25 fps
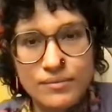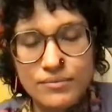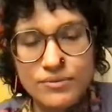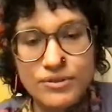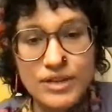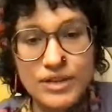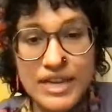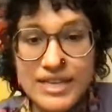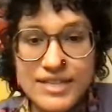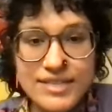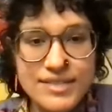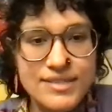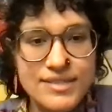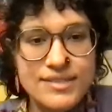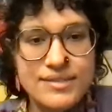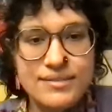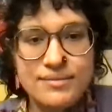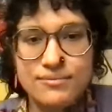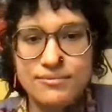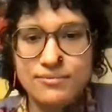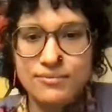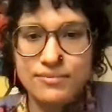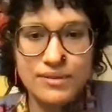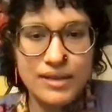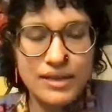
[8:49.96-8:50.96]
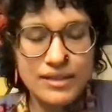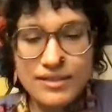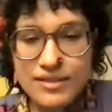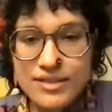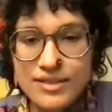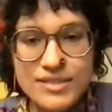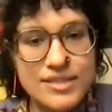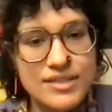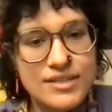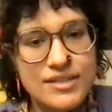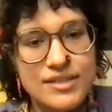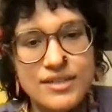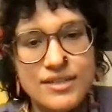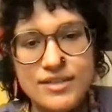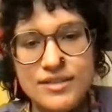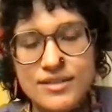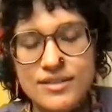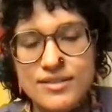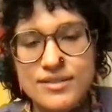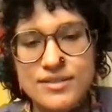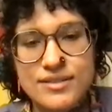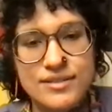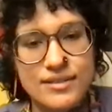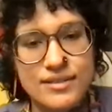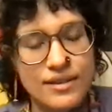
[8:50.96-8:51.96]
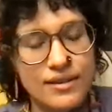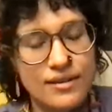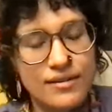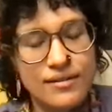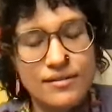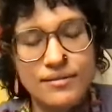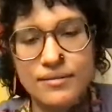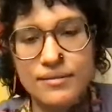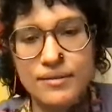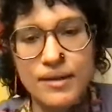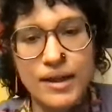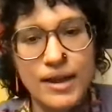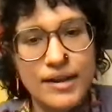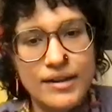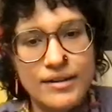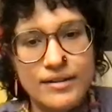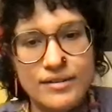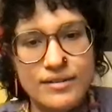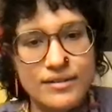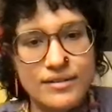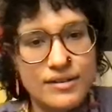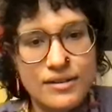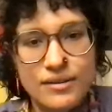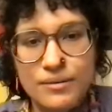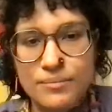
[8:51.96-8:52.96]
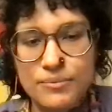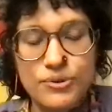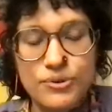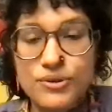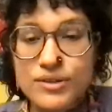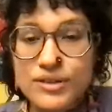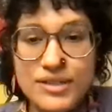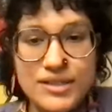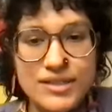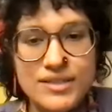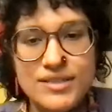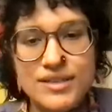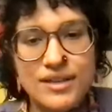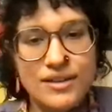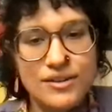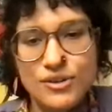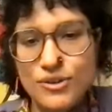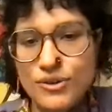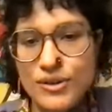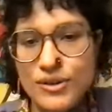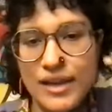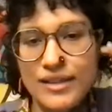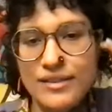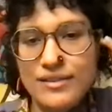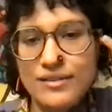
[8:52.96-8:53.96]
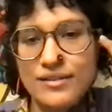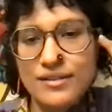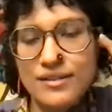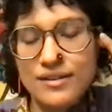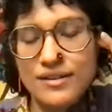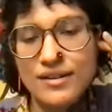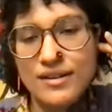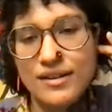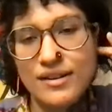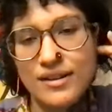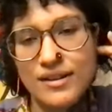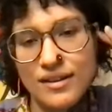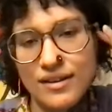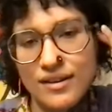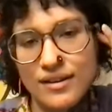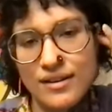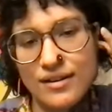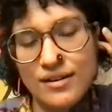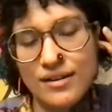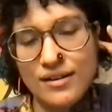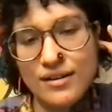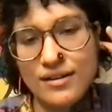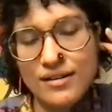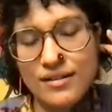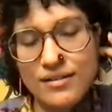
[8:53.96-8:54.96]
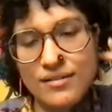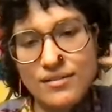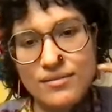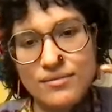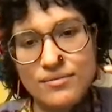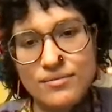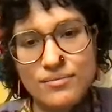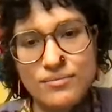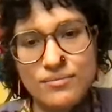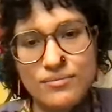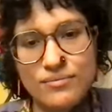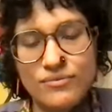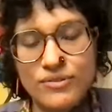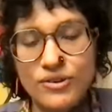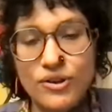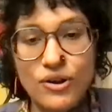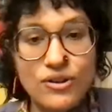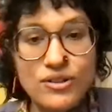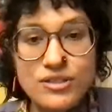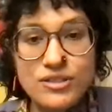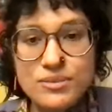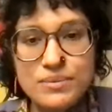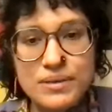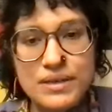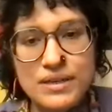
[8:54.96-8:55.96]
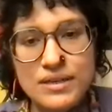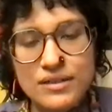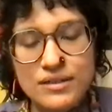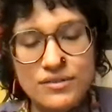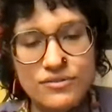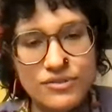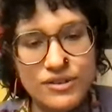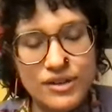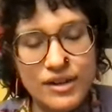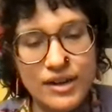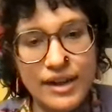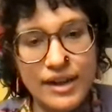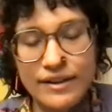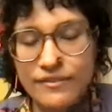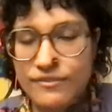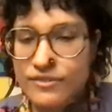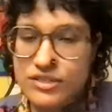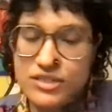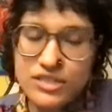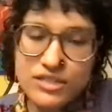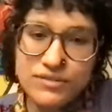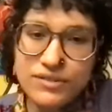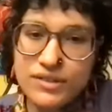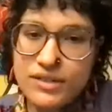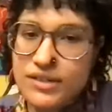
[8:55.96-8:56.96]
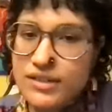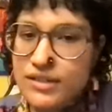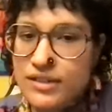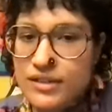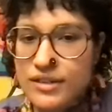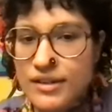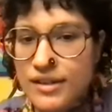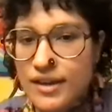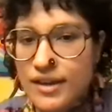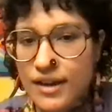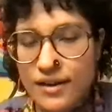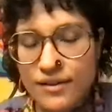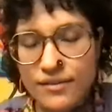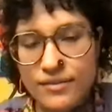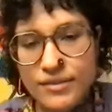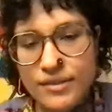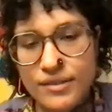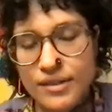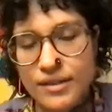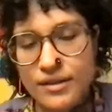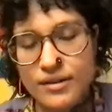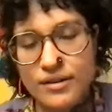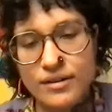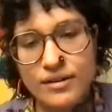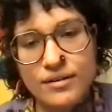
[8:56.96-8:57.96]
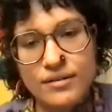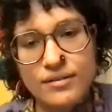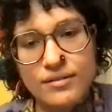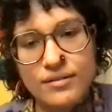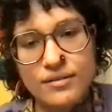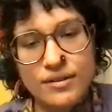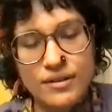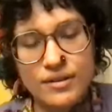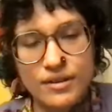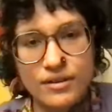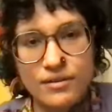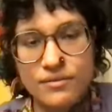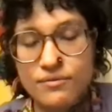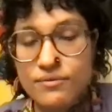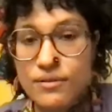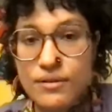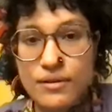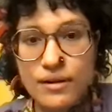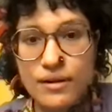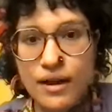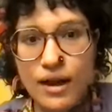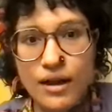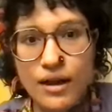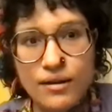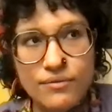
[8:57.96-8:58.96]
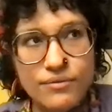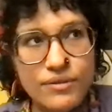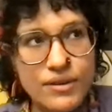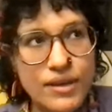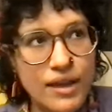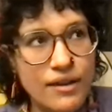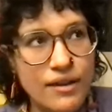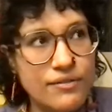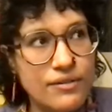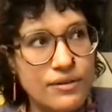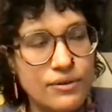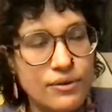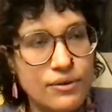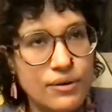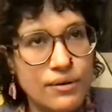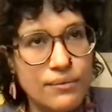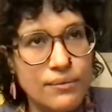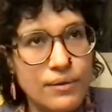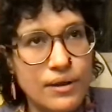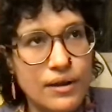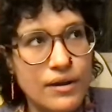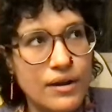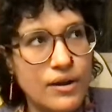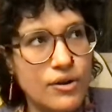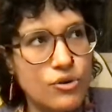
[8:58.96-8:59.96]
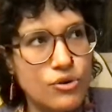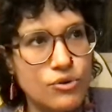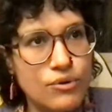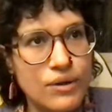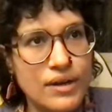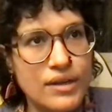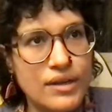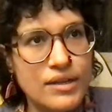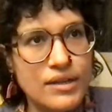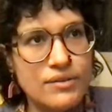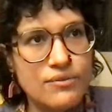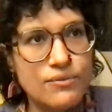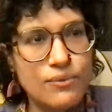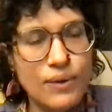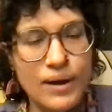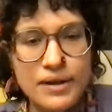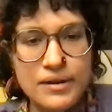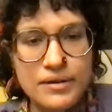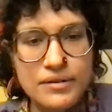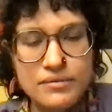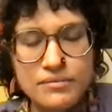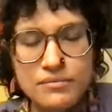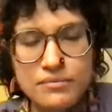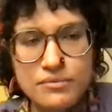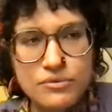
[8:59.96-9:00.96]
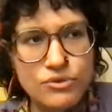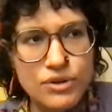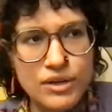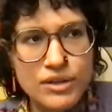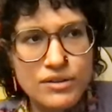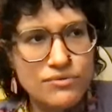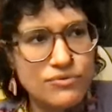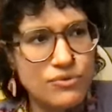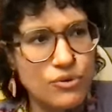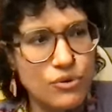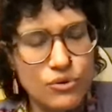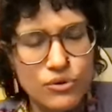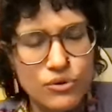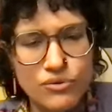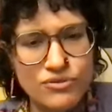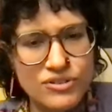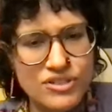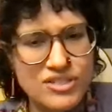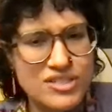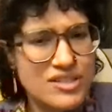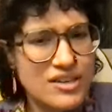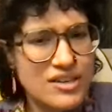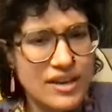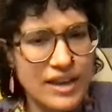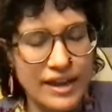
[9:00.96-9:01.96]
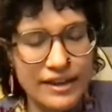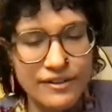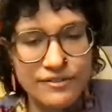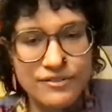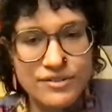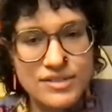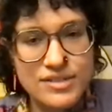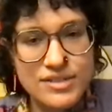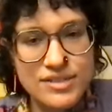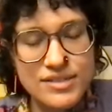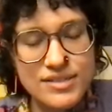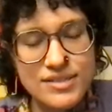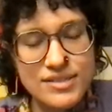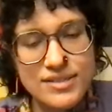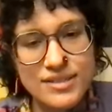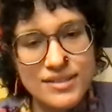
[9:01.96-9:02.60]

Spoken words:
race, ethnicities, and communities are together. We all speak a different language. Even in India, we have around 21, 24 official languages